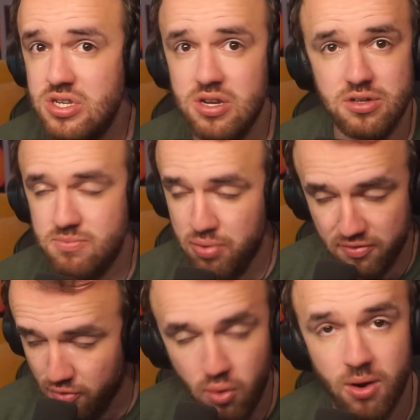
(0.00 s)
to
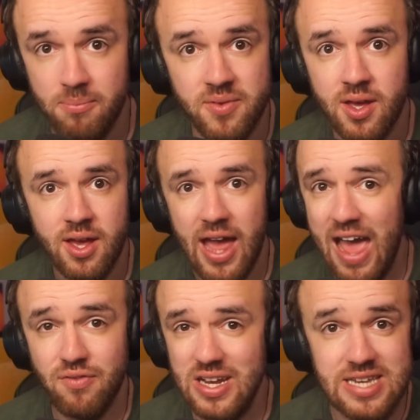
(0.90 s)
perform
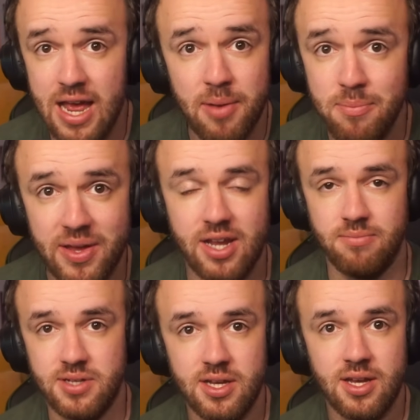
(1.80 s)
every time I pick them
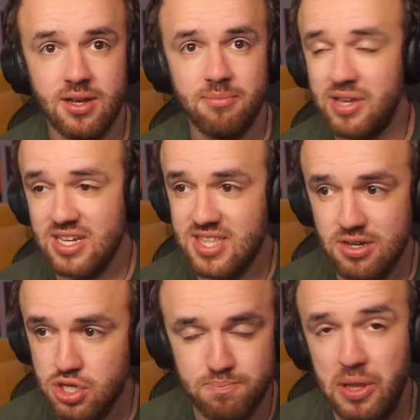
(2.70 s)
because they're
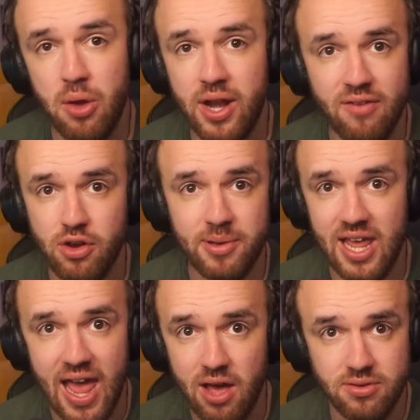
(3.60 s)
just blowing
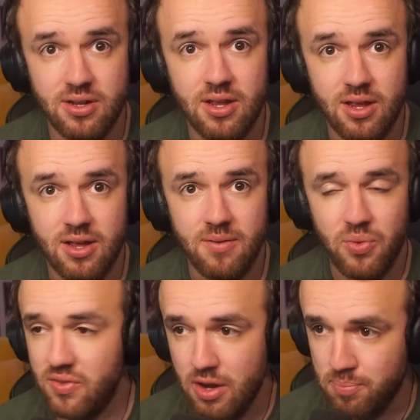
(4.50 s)
everybody out.
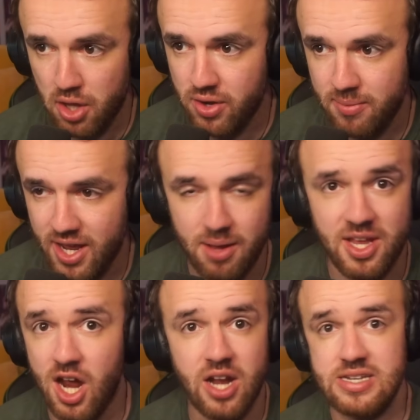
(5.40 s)
And they're blowing them. I
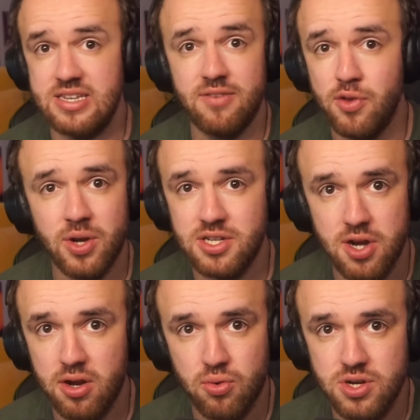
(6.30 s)
mean, honestly, if you want a
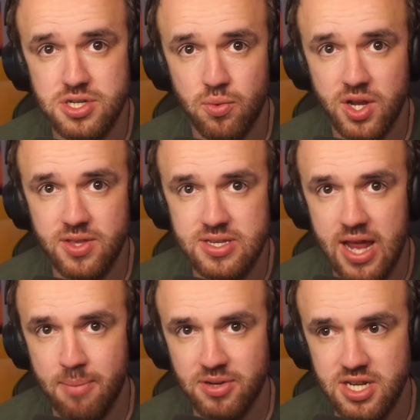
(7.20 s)
dark horse to win this
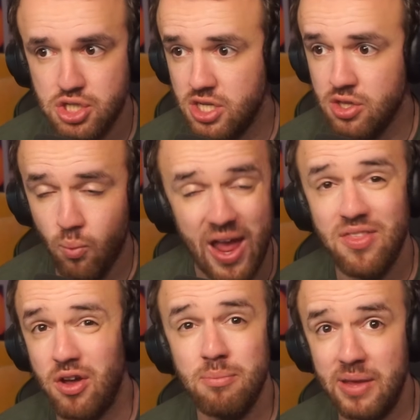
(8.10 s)
competition, the way
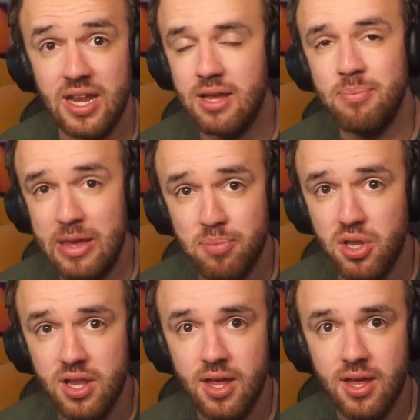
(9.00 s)
they're beating people,